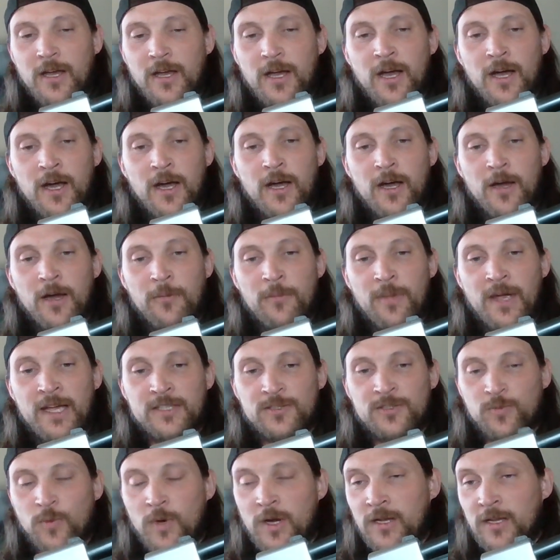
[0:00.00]

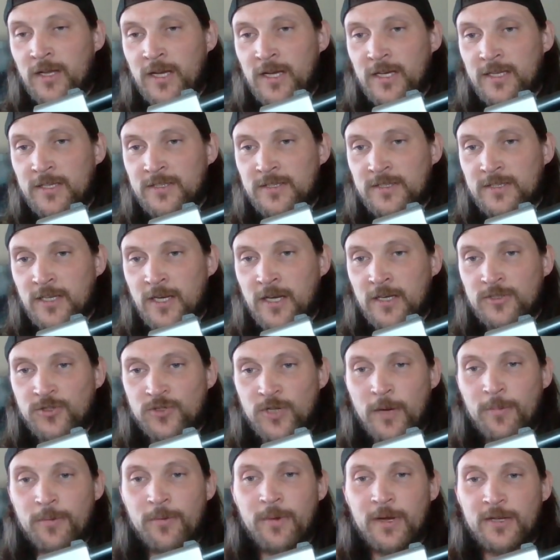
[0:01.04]
as well as
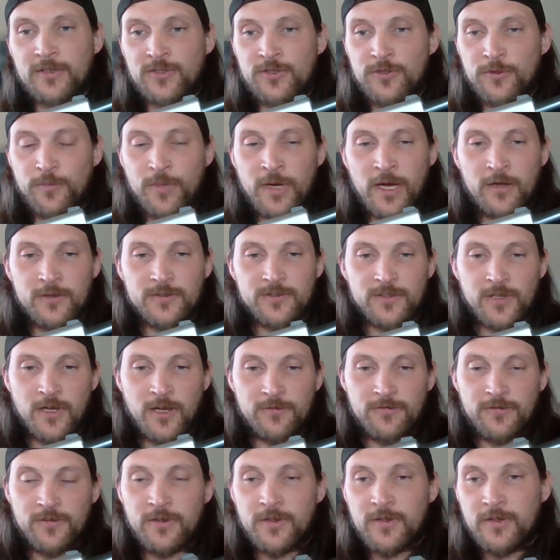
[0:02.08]
drop about 2 pounds
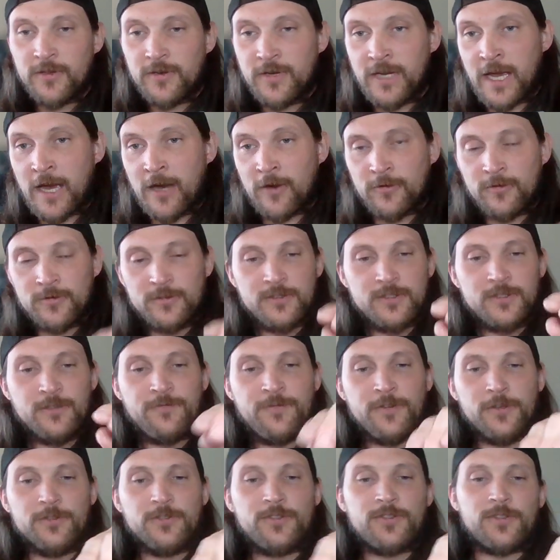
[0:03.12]
off. Now, to
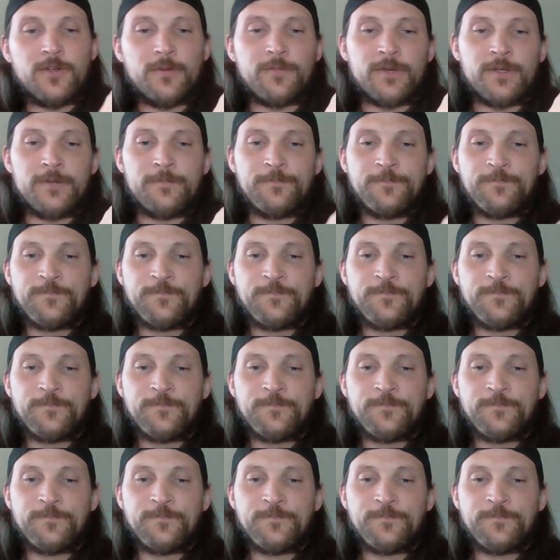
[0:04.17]
field stripping.